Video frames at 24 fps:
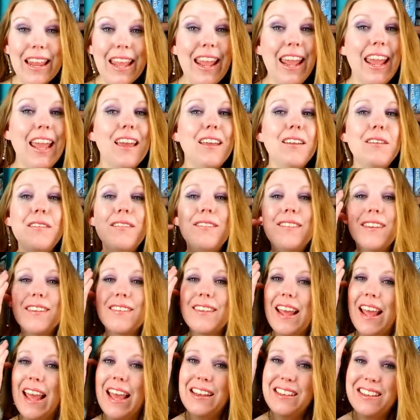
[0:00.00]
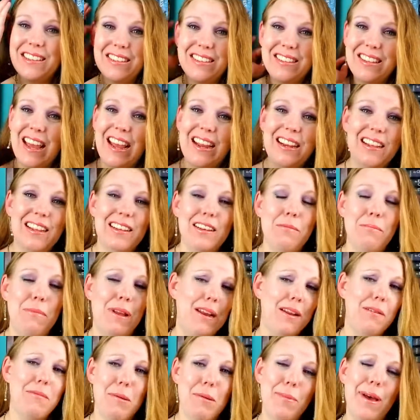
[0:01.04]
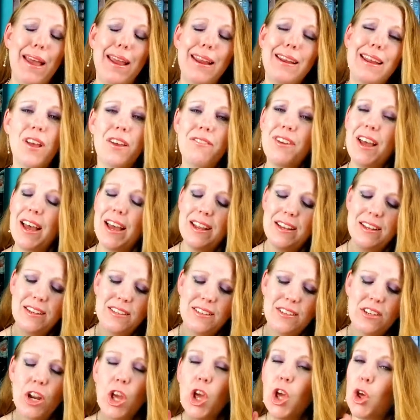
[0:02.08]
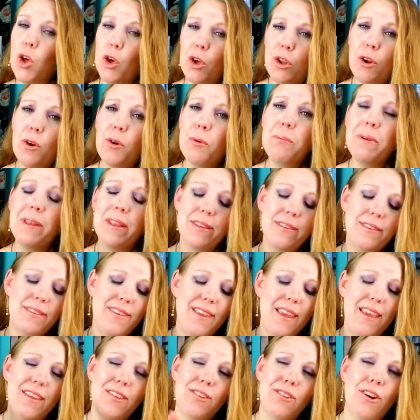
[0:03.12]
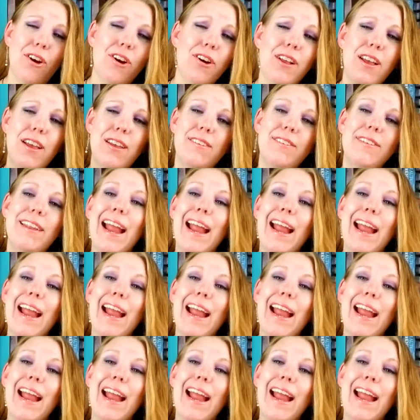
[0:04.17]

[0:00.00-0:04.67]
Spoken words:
And since I hadn't decided and made up my mind, I've gotten Good Omens, Stardust,